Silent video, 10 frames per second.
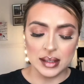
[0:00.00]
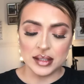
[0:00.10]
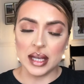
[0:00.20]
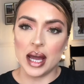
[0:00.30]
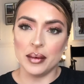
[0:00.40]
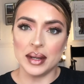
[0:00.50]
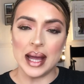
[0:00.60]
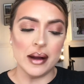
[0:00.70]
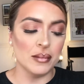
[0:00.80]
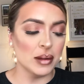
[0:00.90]
So
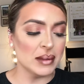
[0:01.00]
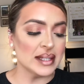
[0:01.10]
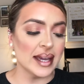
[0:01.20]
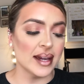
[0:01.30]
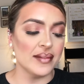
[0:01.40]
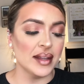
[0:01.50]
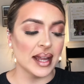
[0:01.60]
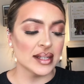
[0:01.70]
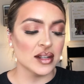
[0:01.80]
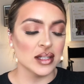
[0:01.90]
now I'm going to be taking the
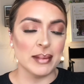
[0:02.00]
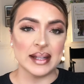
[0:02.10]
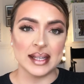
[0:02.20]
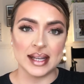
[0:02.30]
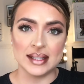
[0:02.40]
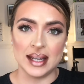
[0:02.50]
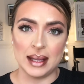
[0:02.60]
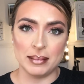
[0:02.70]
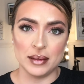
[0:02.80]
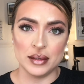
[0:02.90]
NYX Cosmetics
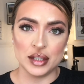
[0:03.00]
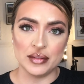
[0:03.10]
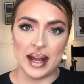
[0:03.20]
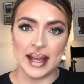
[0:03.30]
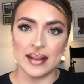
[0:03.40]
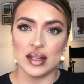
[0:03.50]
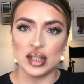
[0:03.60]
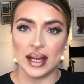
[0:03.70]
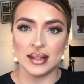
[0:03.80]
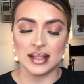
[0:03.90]
Lip Lingerie in the
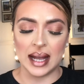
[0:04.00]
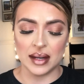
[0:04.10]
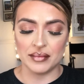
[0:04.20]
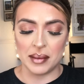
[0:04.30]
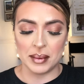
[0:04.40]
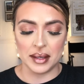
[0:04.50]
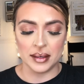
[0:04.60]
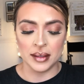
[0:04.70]
shade Satin Ribbon.